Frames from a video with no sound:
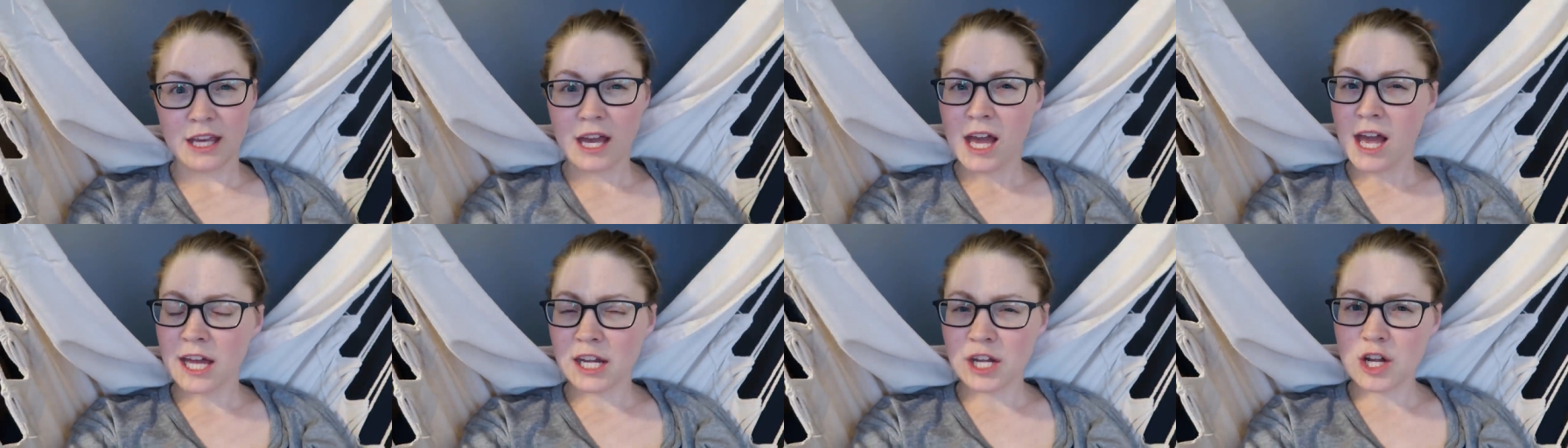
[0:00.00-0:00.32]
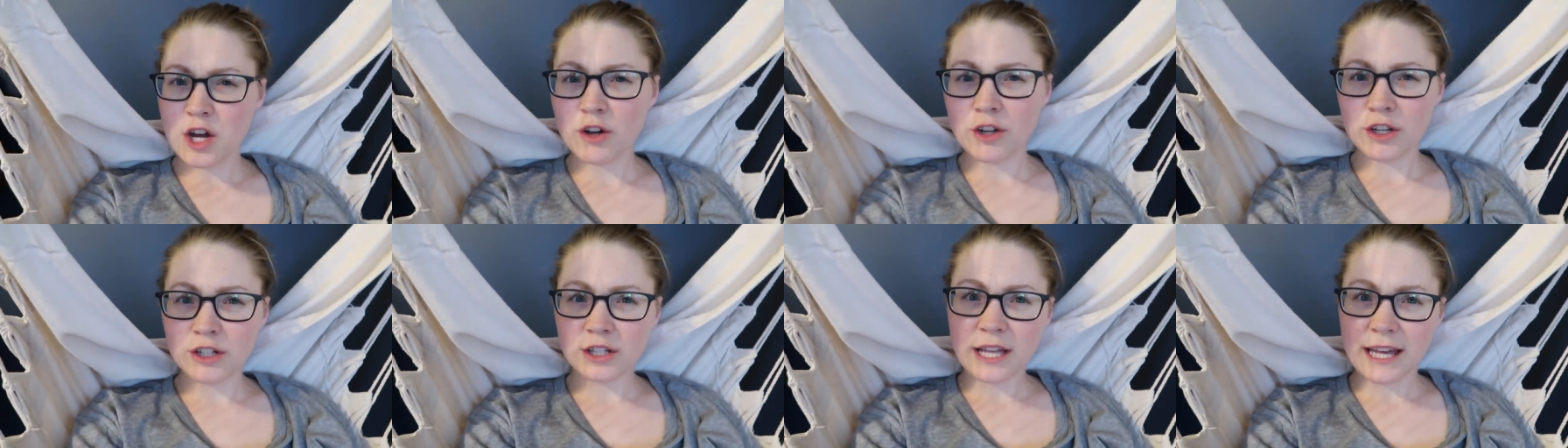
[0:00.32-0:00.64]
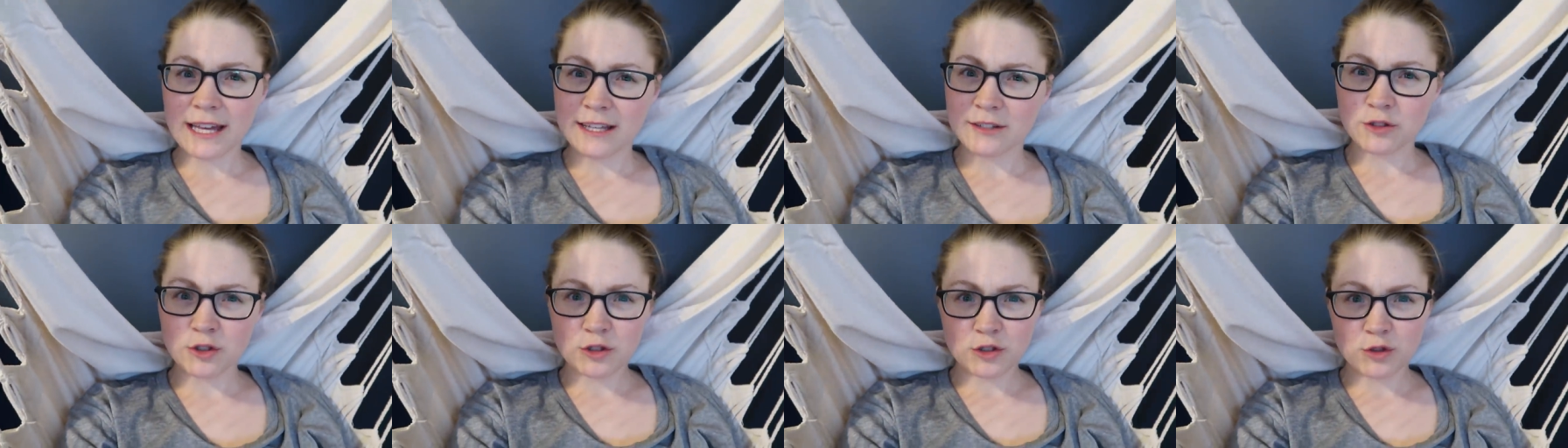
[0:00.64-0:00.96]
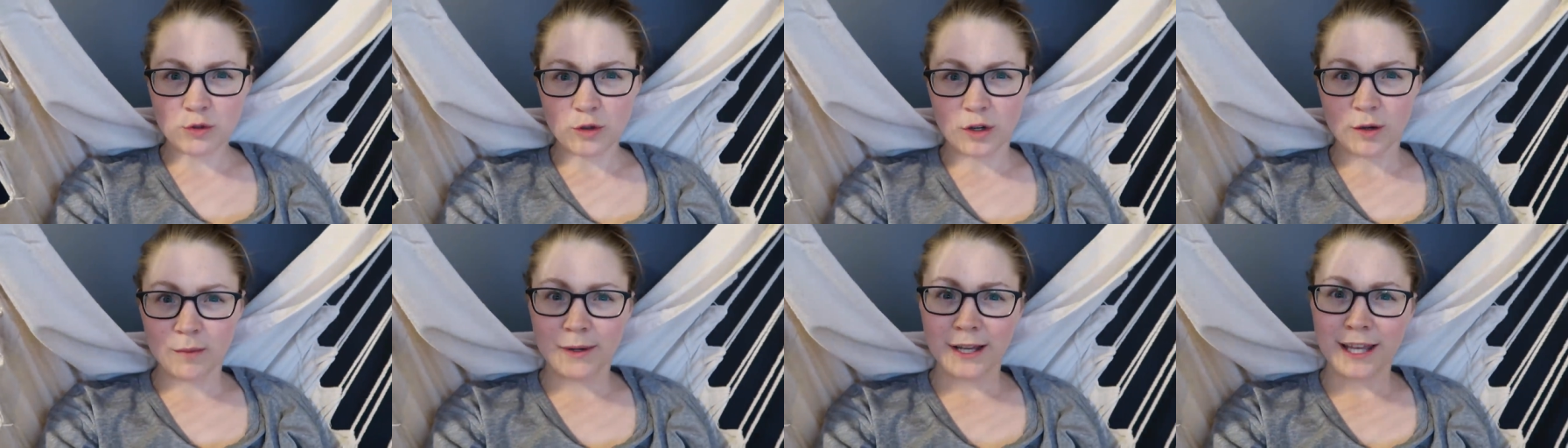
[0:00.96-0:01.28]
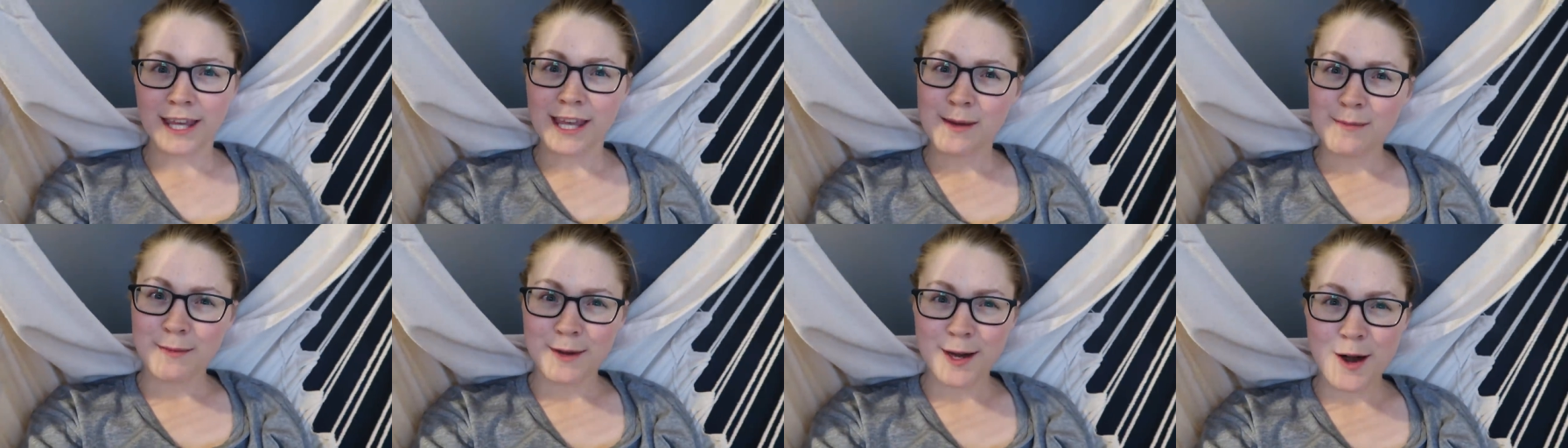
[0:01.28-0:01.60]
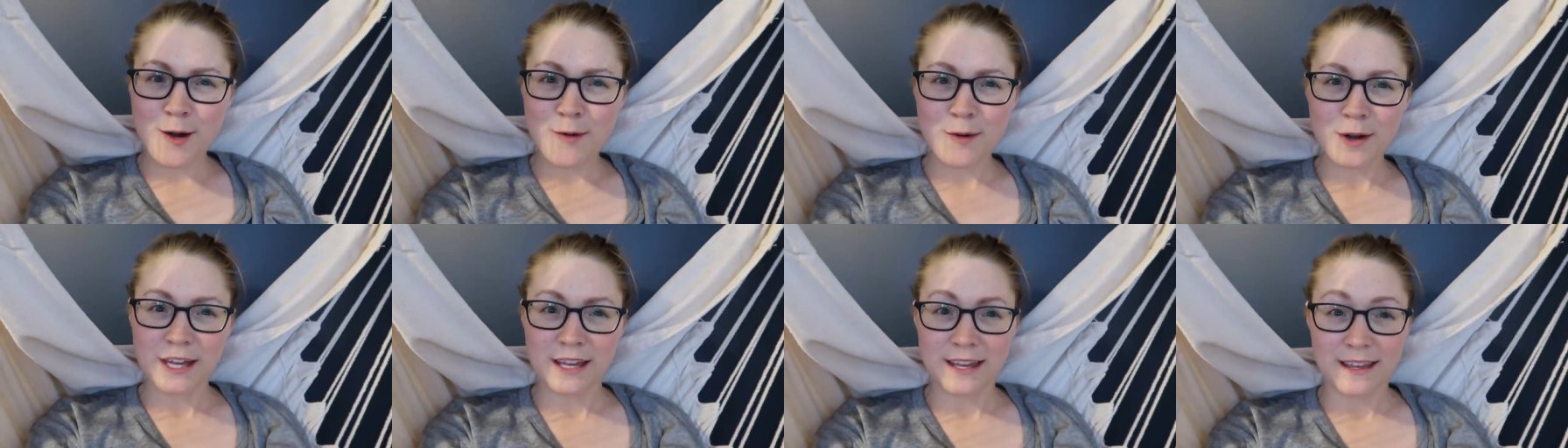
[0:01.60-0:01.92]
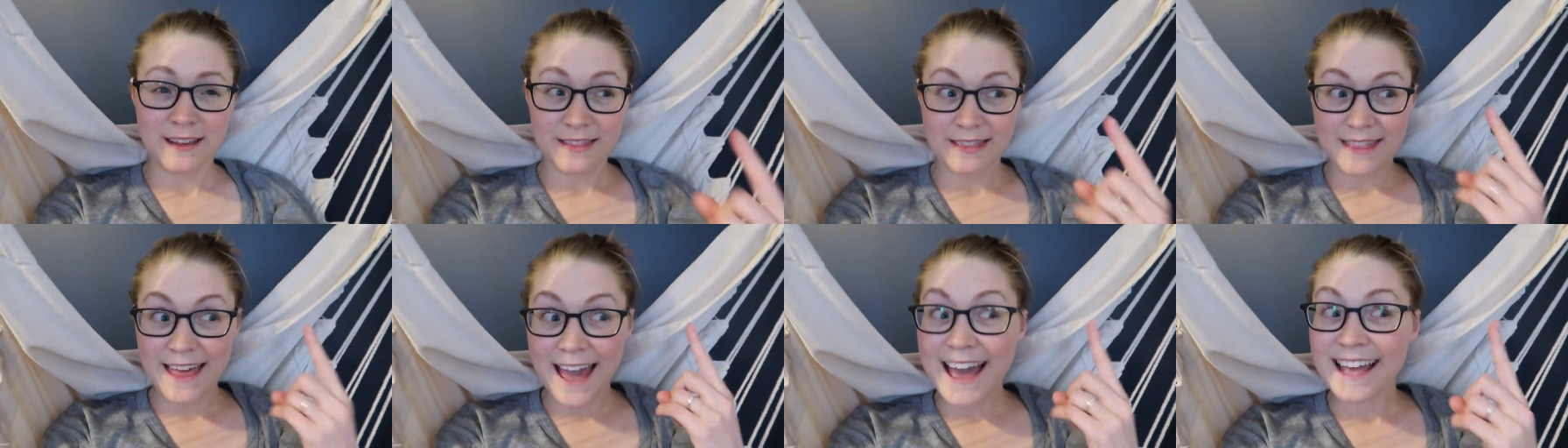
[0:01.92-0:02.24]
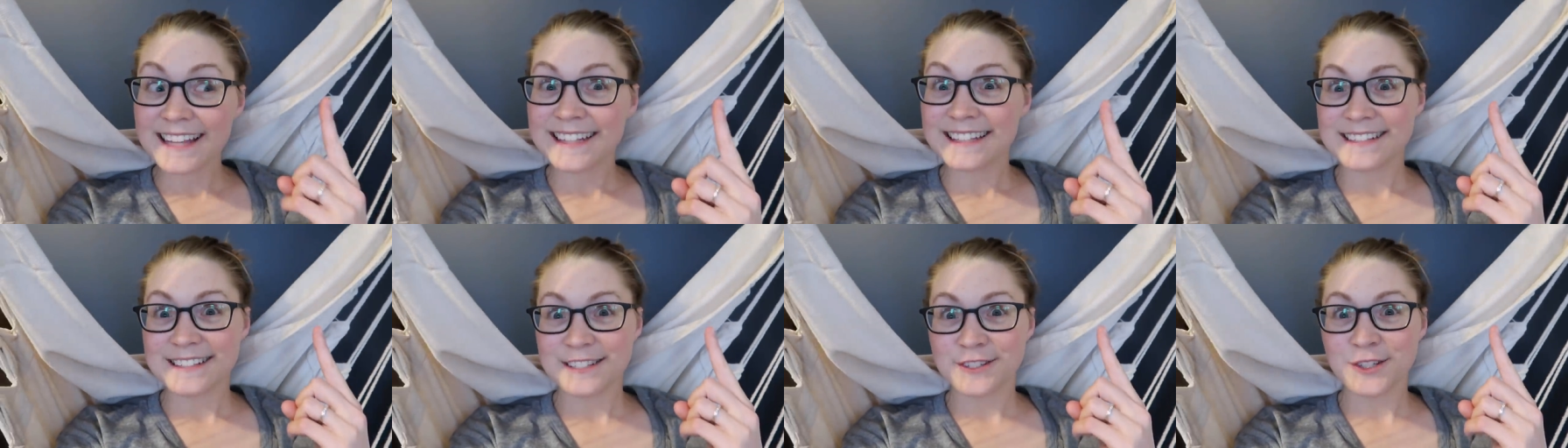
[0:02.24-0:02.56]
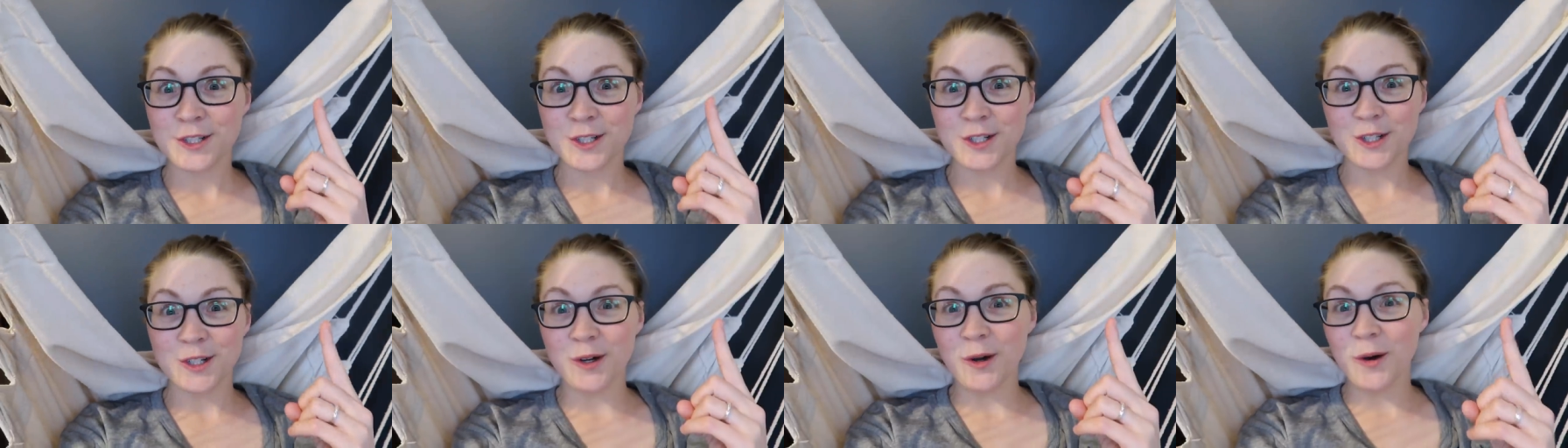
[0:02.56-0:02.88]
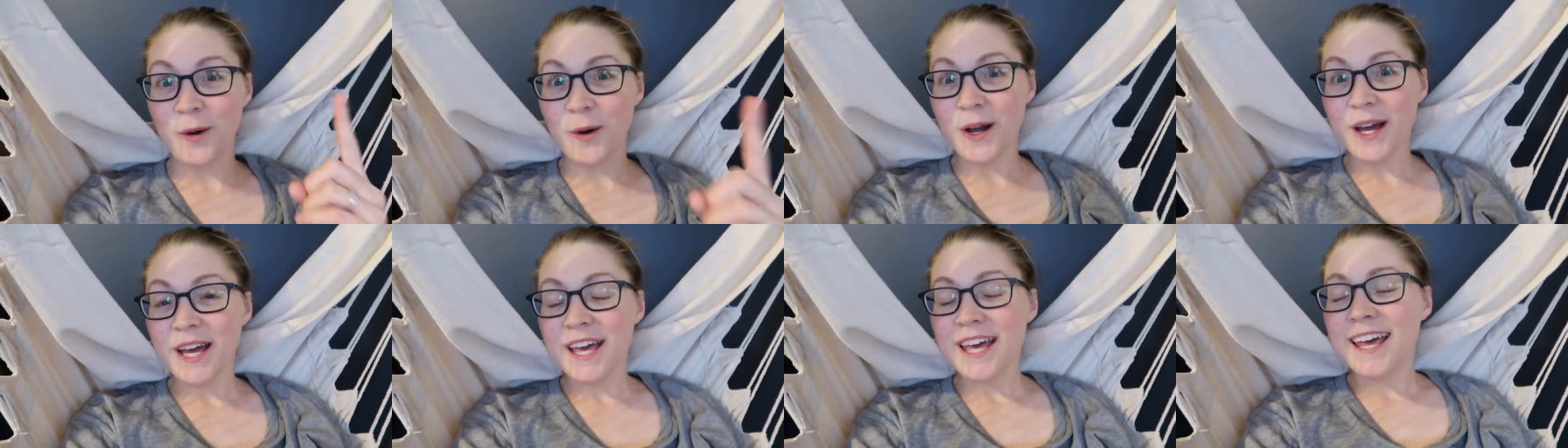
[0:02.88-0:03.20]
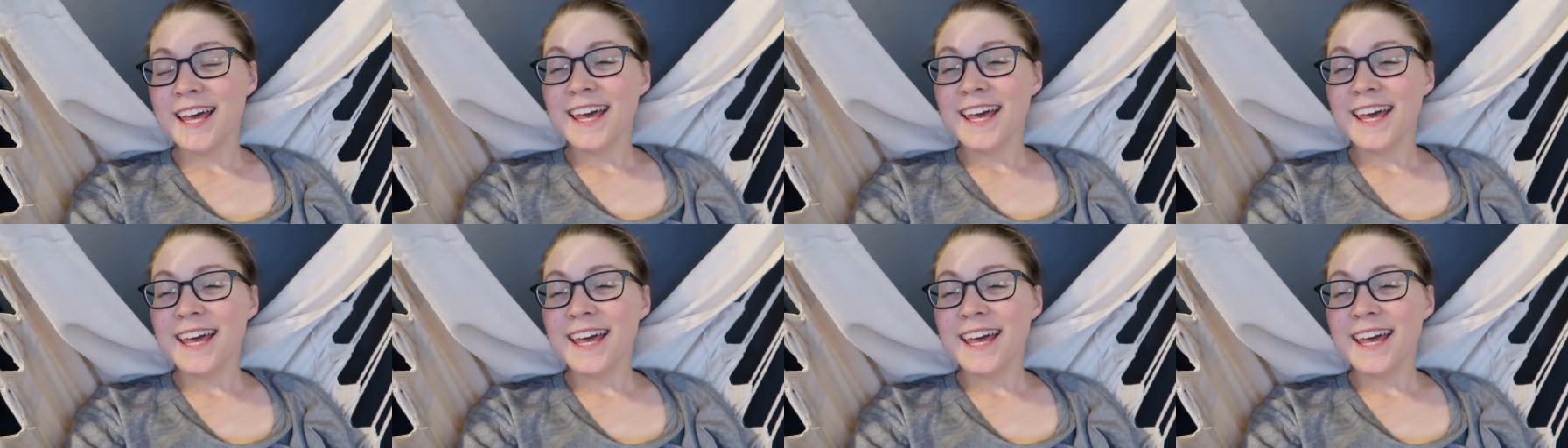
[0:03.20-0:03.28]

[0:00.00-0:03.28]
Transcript: yeah, I know your legs are sore, but keep going. That's true.